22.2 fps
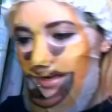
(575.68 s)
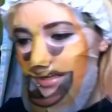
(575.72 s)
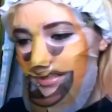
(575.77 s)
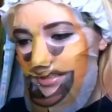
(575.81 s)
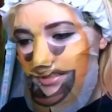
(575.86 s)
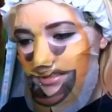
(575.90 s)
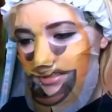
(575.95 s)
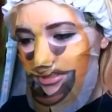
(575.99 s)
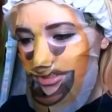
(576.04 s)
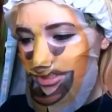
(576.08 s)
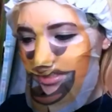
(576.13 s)
I
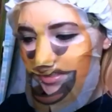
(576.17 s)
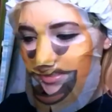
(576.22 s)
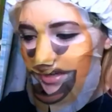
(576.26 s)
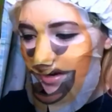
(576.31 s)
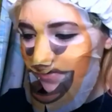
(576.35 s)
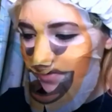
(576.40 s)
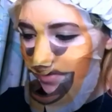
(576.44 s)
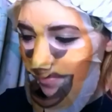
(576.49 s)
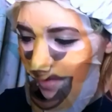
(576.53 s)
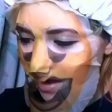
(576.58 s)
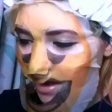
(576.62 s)
guess, just
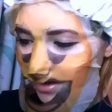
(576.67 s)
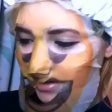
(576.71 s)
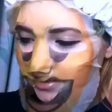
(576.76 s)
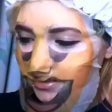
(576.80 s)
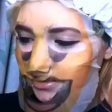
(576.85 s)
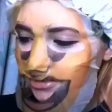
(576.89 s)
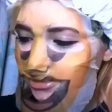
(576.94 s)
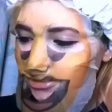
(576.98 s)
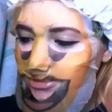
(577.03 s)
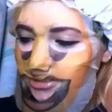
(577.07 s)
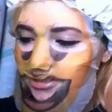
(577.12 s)
never
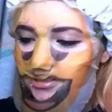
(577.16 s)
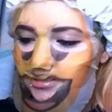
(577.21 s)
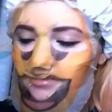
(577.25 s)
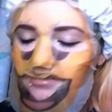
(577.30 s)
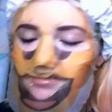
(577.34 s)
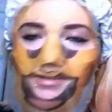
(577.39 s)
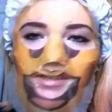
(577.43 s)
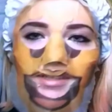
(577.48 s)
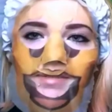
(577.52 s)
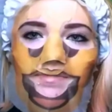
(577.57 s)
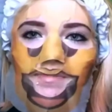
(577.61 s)
mind. It just
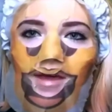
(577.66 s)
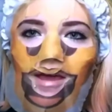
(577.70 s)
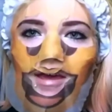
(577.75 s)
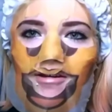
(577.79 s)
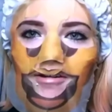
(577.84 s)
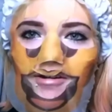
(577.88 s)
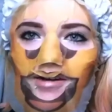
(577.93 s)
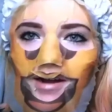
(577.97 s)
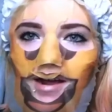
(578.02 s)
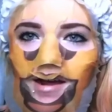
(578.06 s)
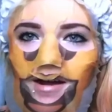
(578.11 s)
doesn't matter